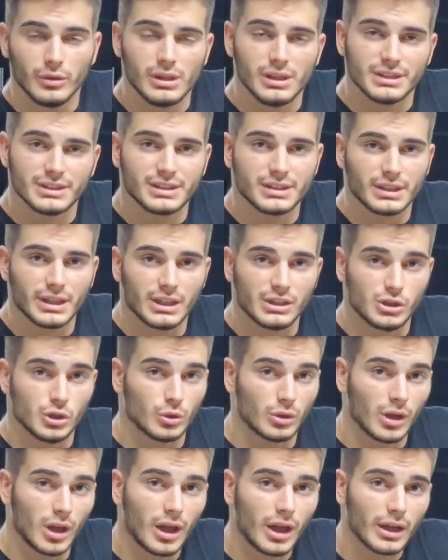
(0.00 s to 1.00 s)
this is
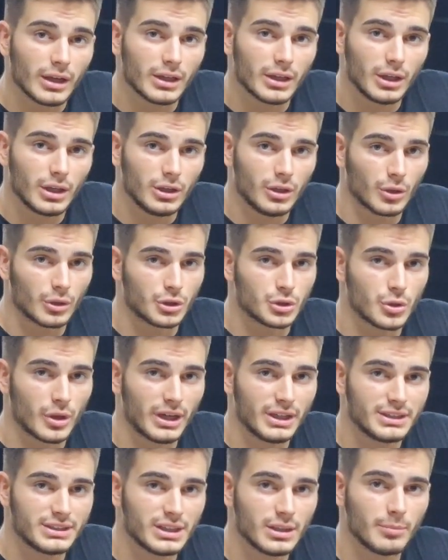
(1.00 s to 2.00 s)
you lock your
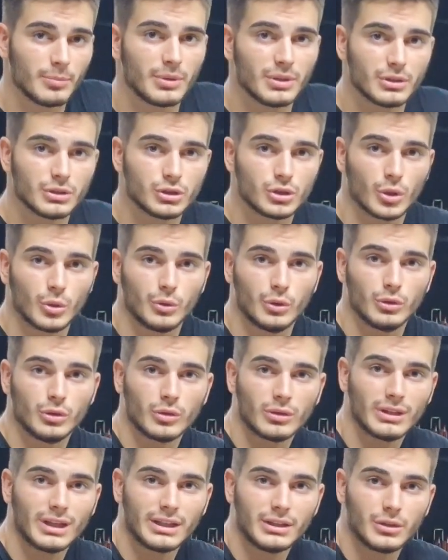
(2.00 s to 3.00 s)
tricep so you
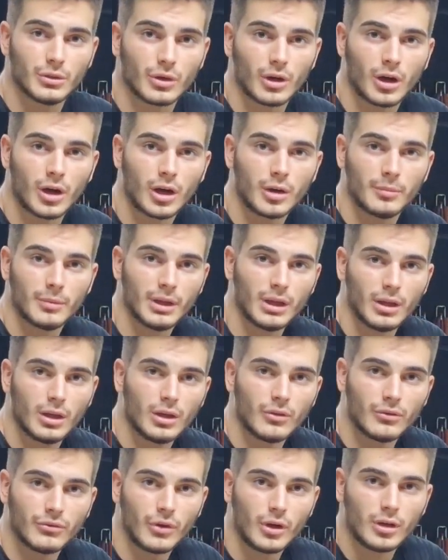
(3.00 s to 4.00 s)
don't let your arm
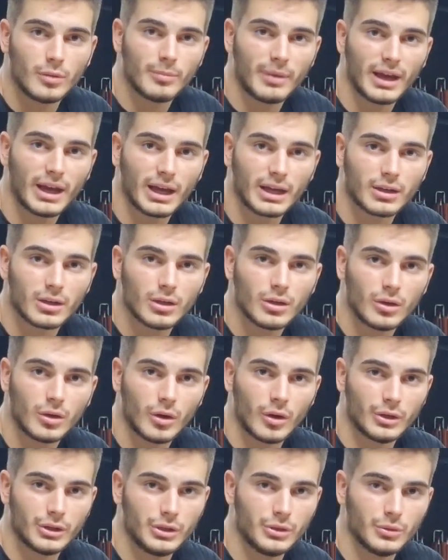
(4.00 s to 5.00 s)
fall back
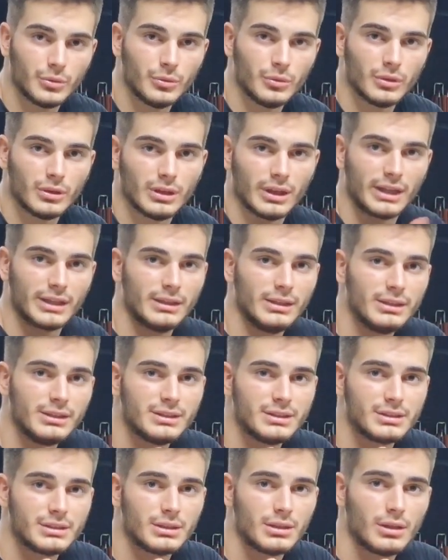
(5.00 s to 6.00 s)
on you like
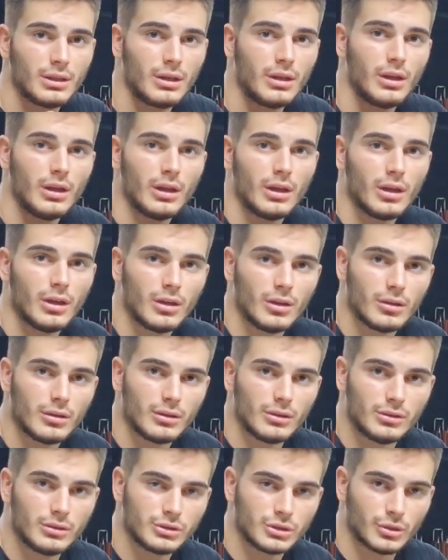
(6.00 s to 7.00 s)
this,
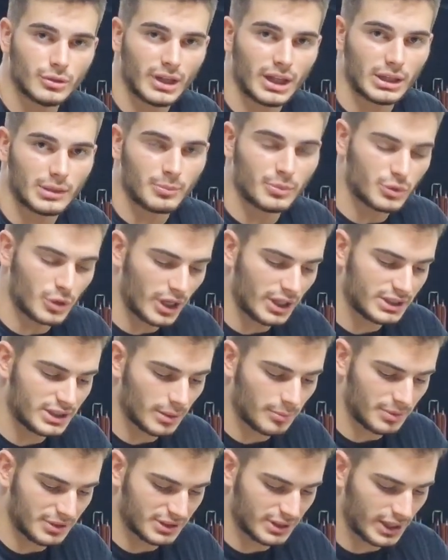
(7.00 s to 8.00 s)
so that
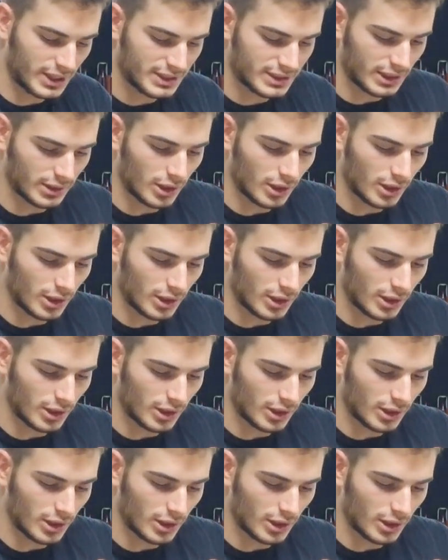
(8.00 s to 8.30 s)
tricep is nice and